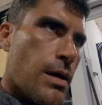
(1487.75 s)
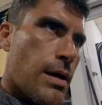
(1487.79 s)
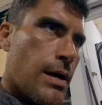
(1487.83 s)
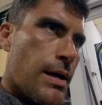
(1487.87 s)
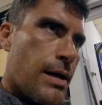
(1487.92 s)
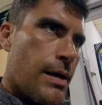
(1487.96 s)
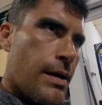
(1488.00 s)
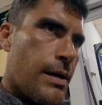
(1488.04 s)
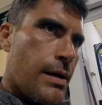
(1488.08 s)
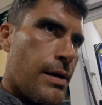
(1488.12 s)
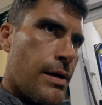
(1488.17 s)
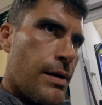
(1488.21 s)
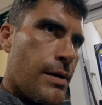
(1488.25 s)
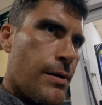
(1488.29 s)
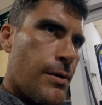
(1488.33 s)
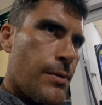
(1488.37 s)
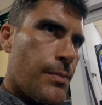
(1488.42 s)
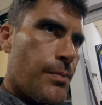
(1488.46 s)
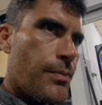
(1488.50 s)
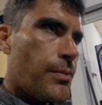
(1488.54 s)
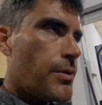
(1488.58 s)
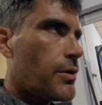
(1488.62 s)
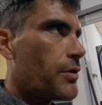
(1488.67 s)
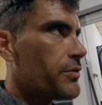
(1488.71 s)

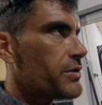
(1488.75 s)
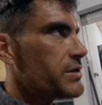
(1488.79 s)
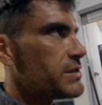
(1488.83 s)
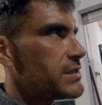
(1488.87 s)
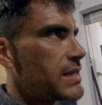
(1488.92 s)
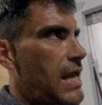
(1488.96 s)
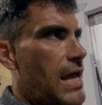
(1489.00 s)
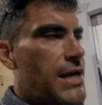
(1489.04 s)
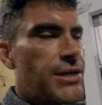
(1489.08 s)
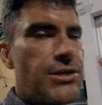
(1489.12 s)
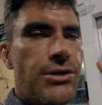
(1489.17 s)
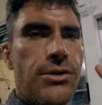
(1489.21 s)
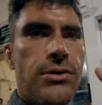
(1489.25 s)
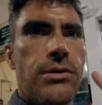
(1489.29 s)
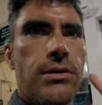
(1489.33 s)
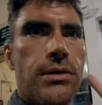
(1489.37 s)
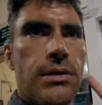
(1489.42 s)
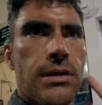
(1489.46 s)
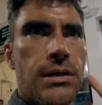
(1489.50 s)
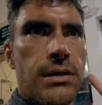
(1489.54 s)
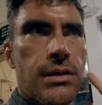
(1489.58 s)
on the statue